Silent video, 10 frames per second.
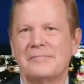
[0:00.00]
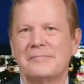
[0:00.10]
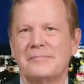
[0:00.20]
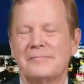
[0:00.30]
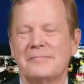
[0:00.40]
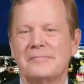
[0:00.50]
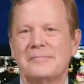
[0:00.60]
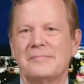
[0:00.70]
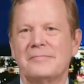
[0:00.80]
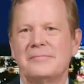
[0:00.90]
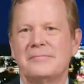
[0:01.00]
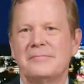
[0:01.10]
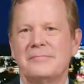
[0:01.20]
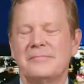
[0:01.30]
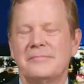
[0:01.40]

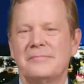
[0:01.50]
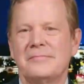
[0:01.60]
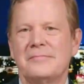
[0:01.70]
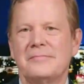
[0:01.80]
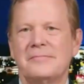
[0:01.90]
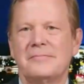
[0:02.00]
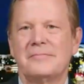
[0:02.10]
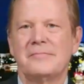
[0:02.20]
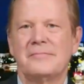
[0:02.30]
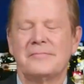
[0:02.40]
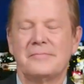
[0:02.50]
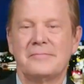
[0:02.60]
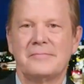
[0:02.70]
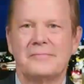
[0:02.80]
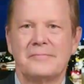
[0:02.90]

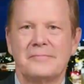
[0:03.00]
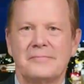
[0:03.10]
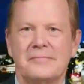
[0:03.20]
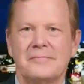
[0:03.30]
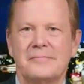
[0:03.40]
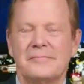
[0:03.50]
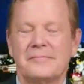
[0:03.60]
(silent)